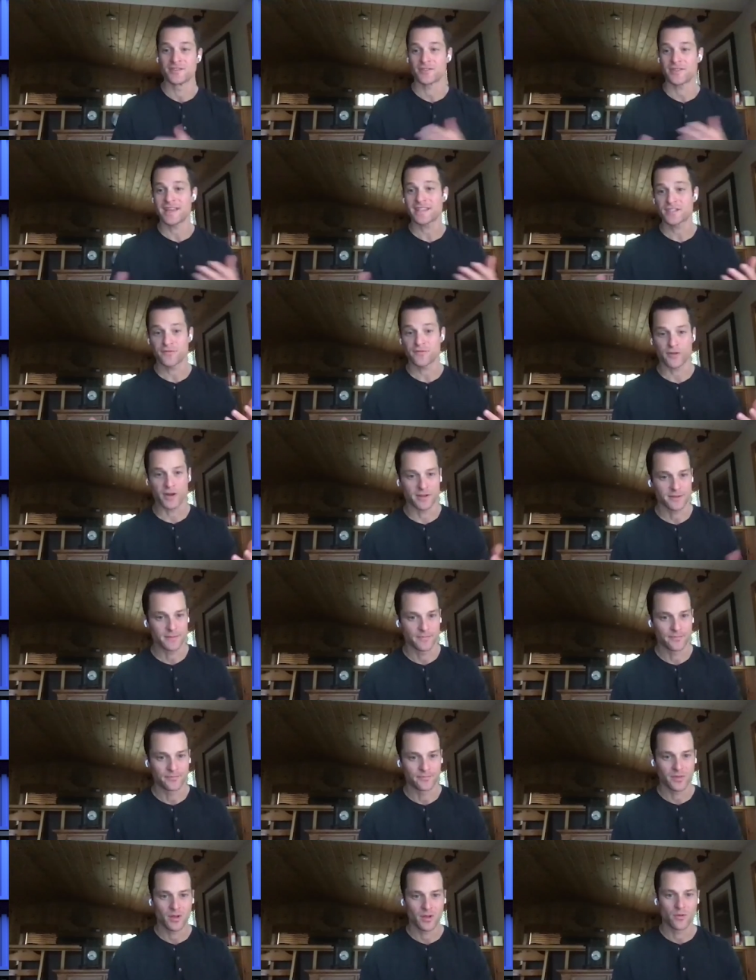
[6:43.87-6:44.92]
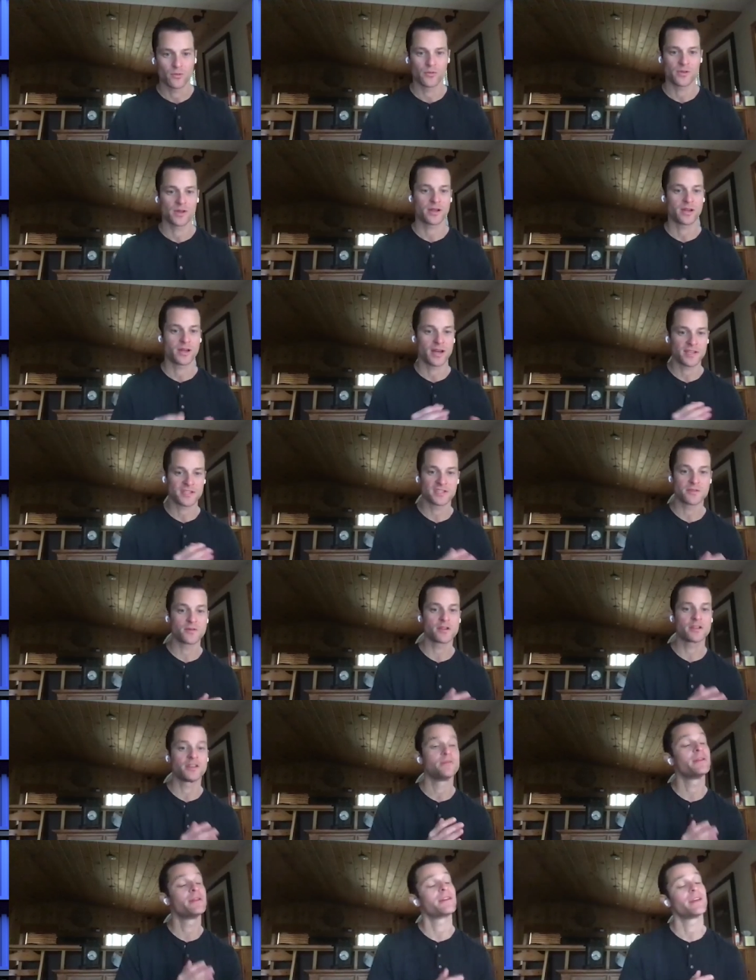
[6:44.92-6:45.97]
So that's Front. We're the
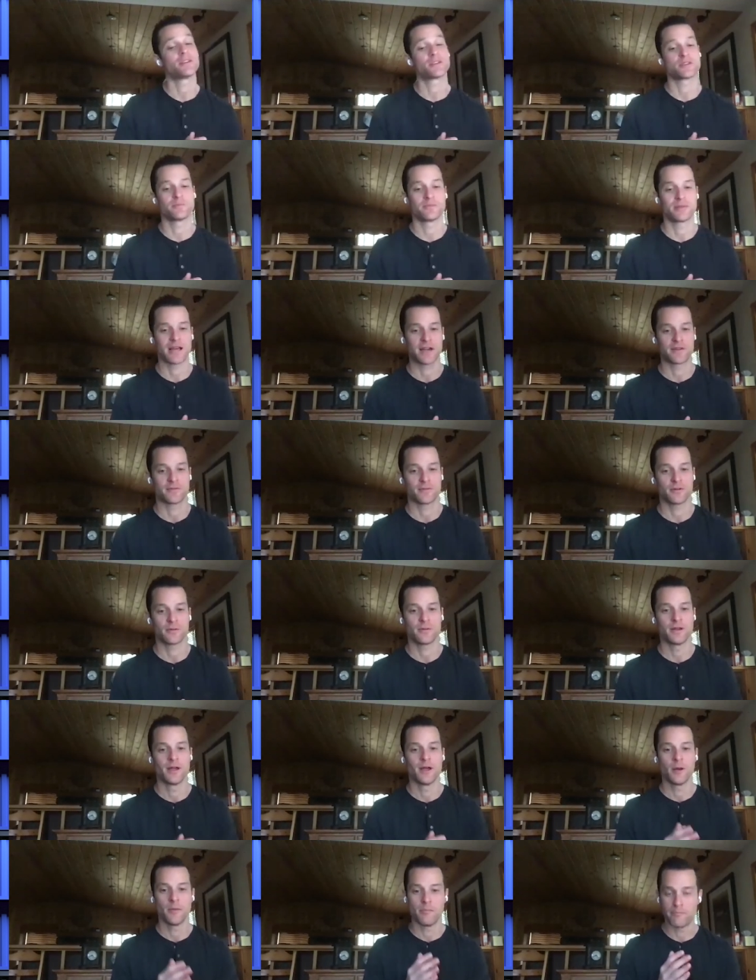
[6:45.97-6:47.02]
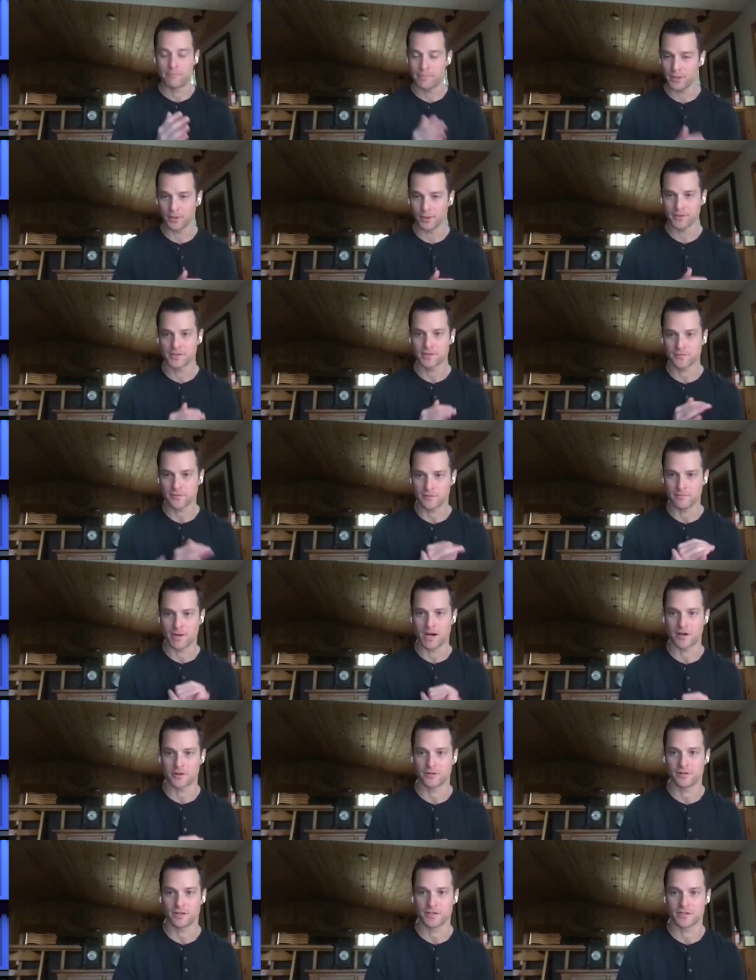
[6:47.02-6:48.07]
customer communication platform built for
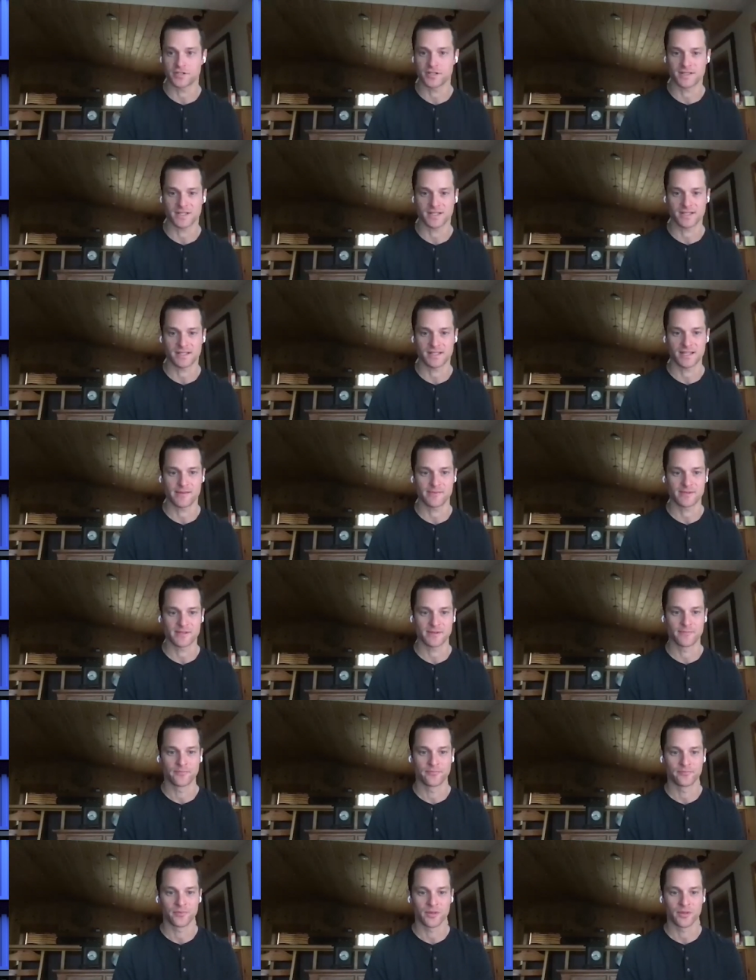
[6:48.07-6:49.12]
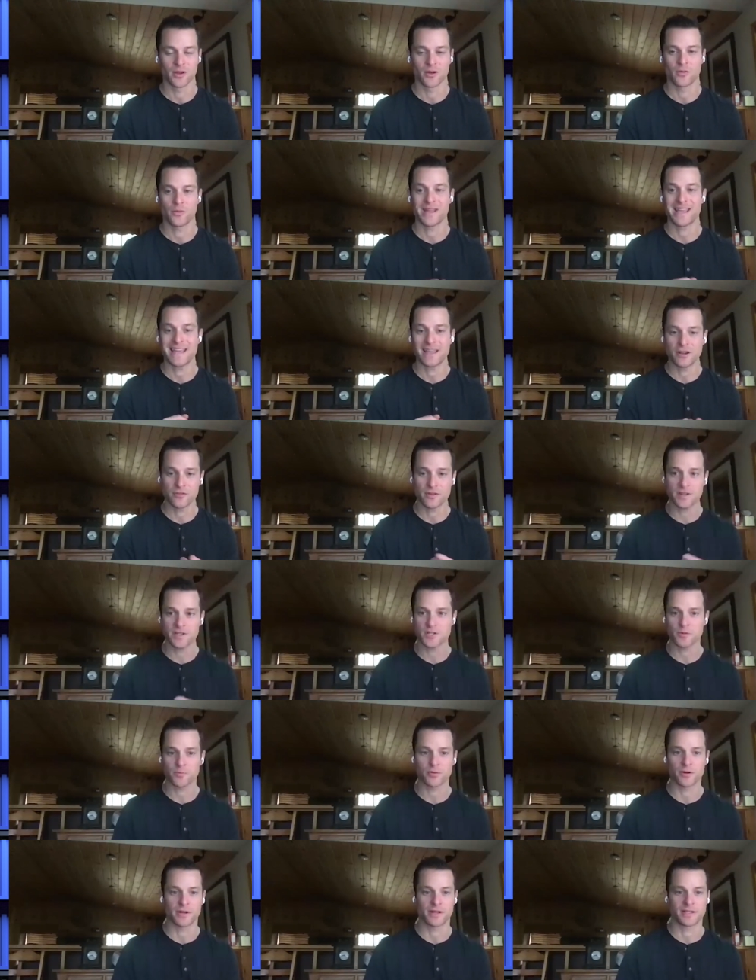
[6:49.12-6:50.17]
modern logistics teams. We increase
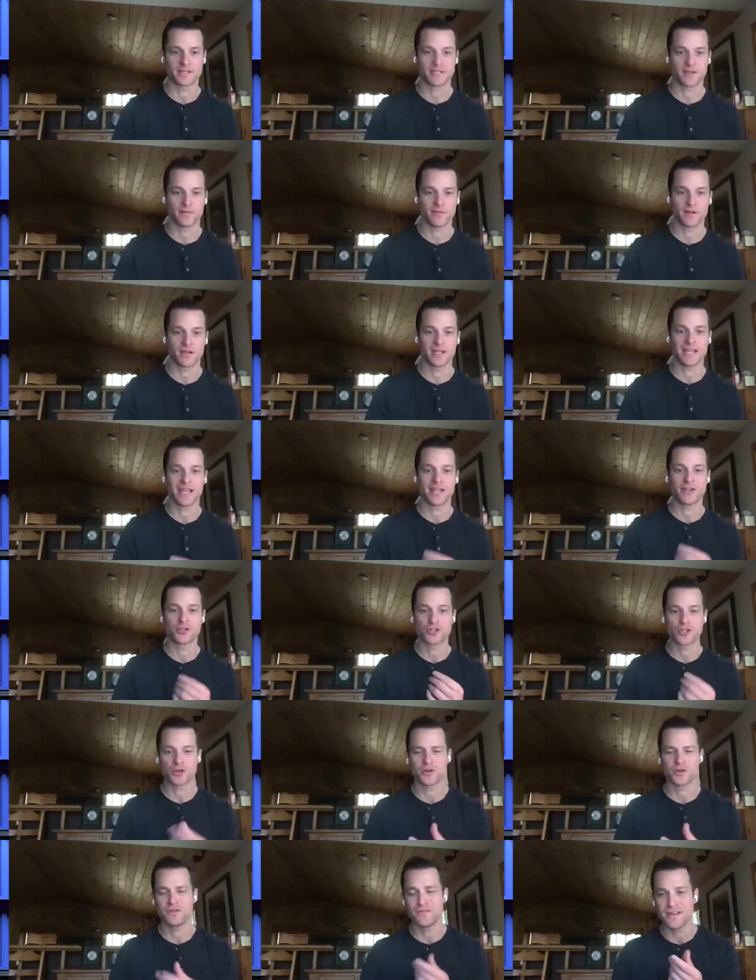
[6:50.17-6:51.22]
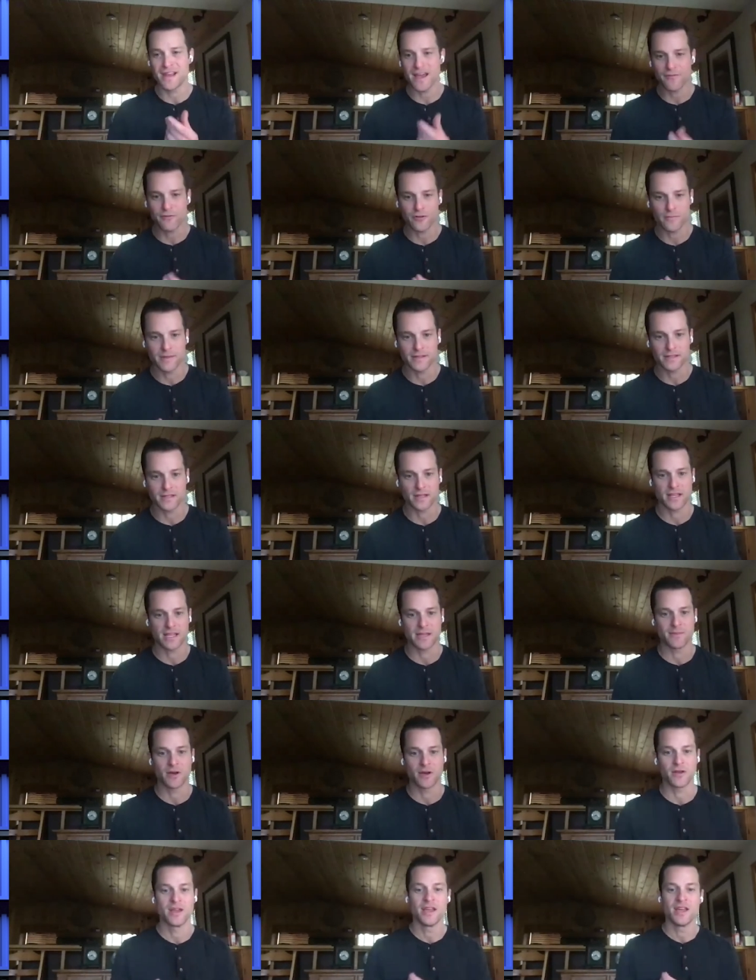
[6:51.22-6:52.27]
your productivity, ensure you never miss an
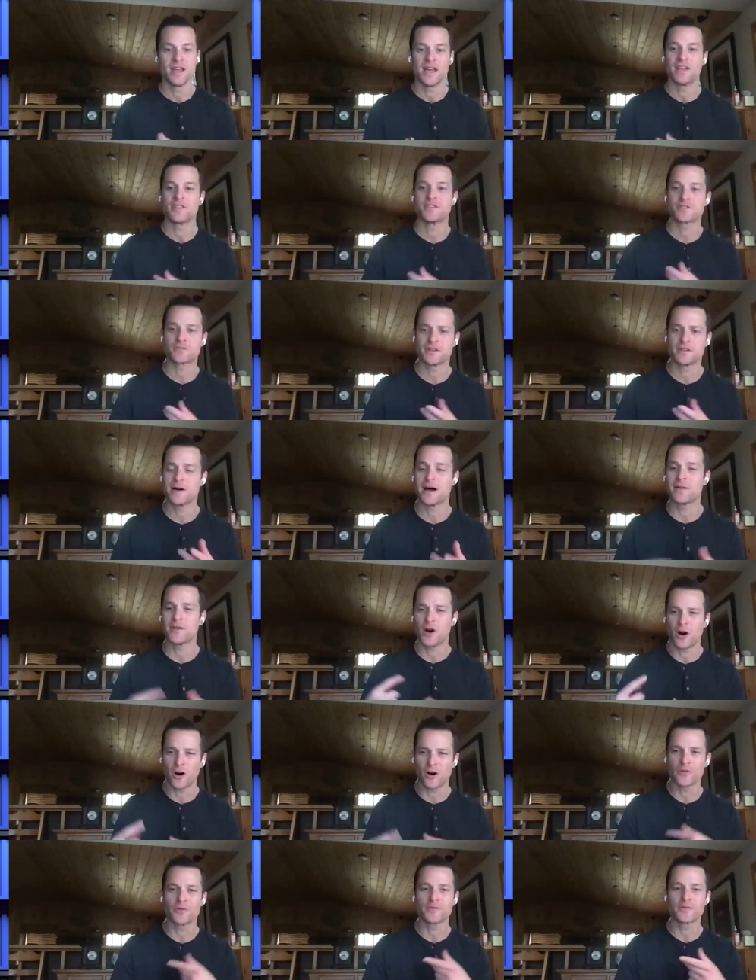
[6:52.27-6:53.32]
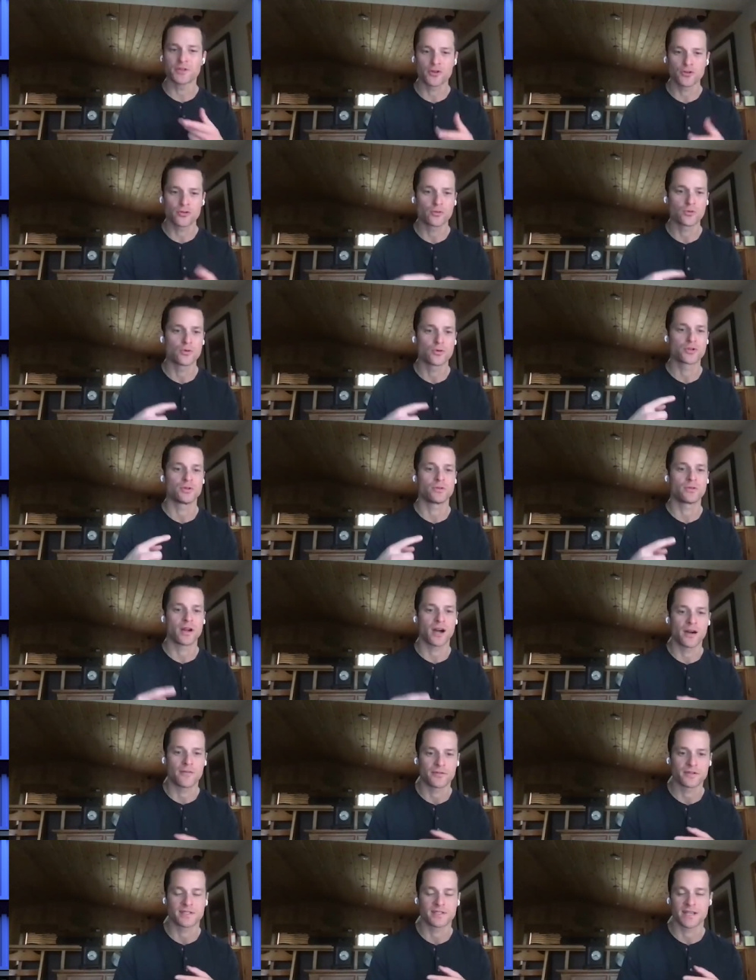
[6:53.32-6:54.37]
email, and stream on all those crucial
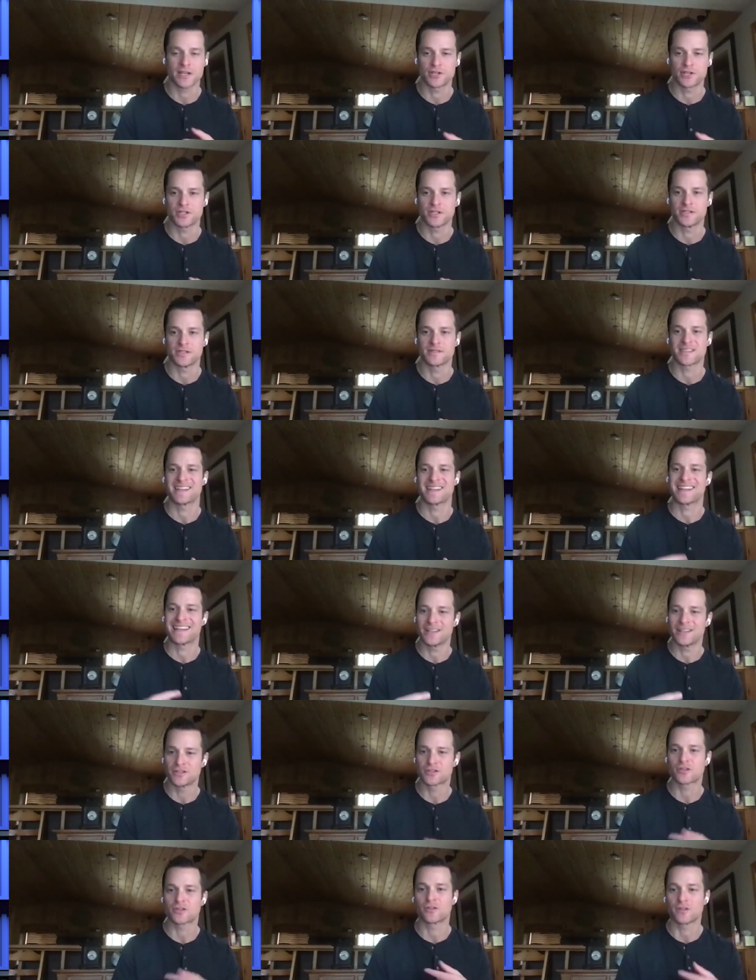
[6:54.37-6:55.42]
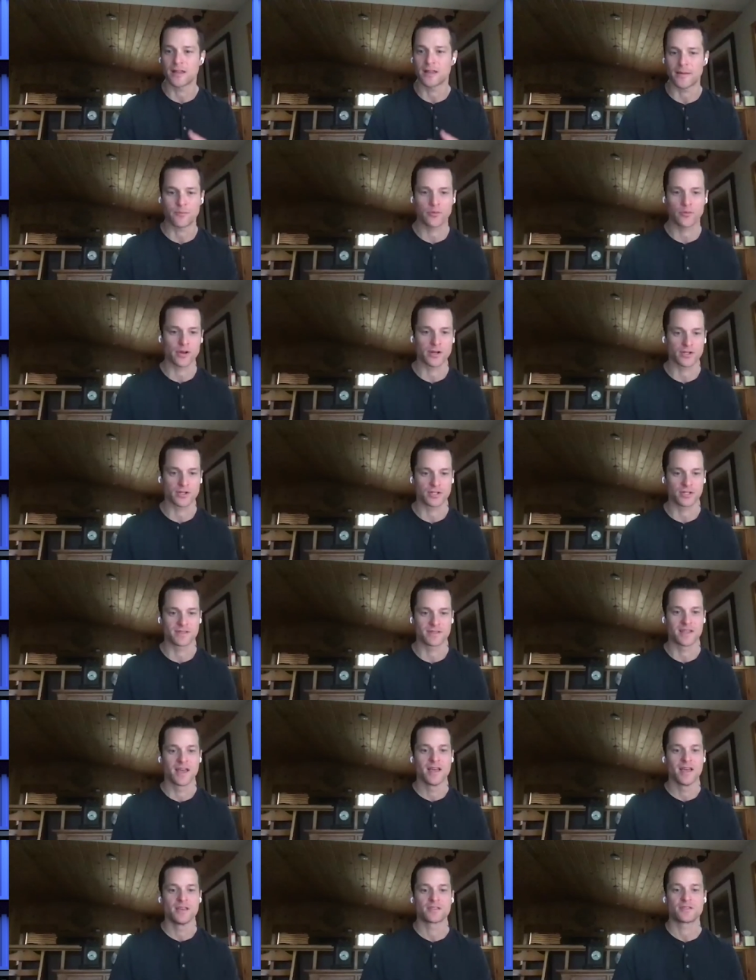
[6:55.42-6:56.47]
conversations and internal
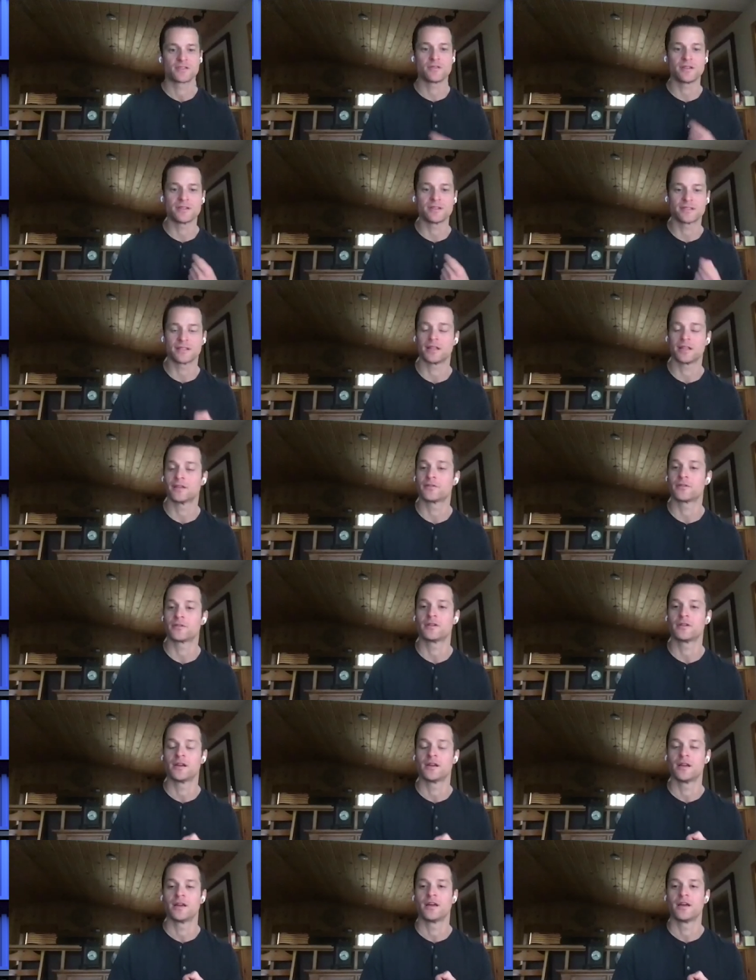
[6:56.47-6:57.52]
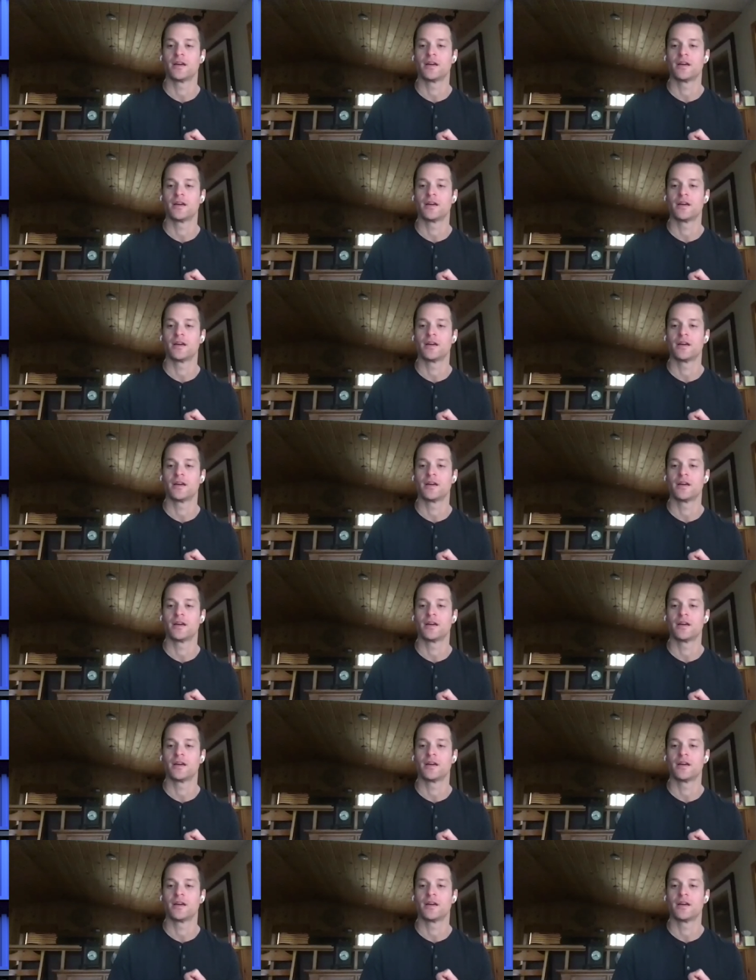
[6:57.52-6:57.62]
operations so you can deliver